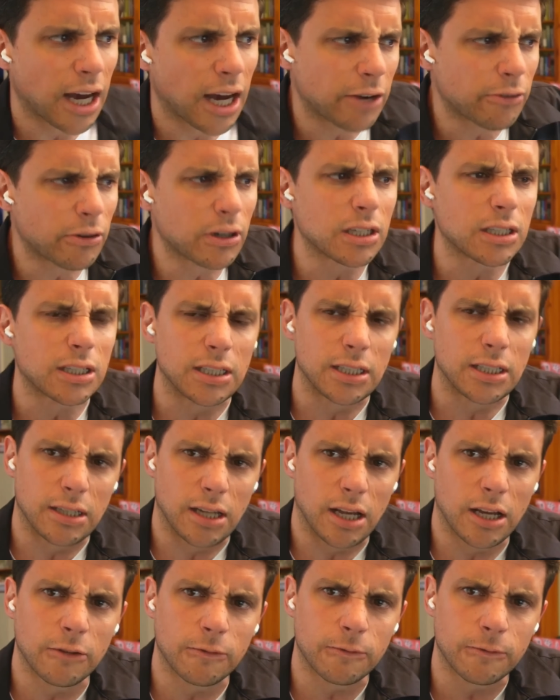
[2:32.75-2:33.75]
Ironically
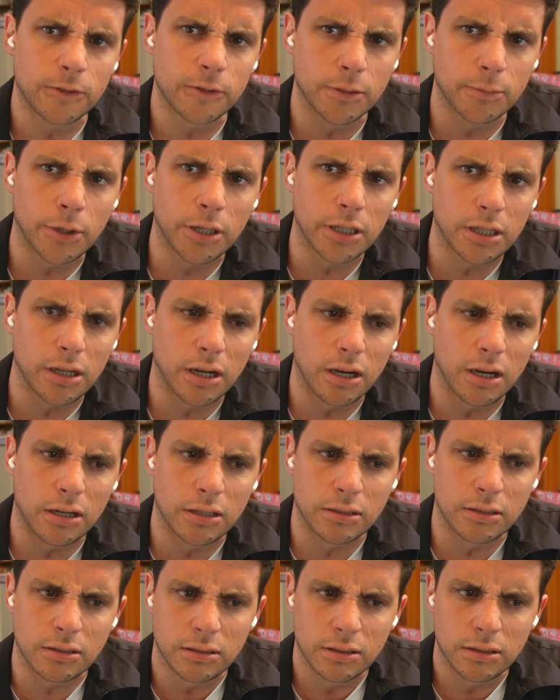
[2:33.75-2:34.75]
enough, the
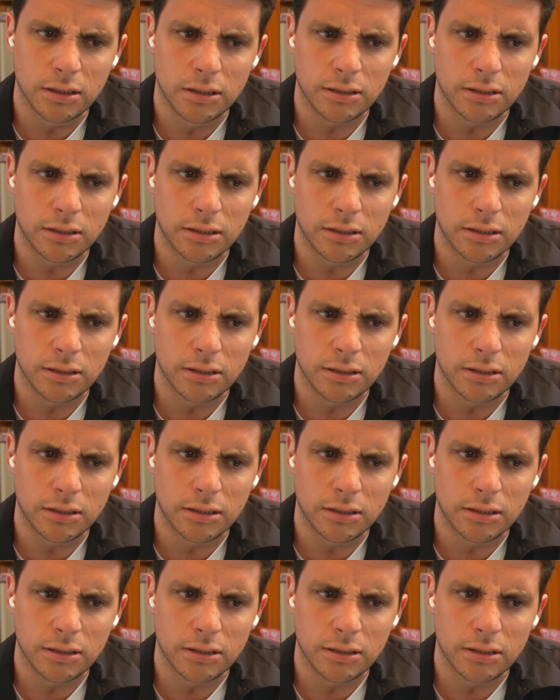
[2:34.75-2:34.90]
bodyguards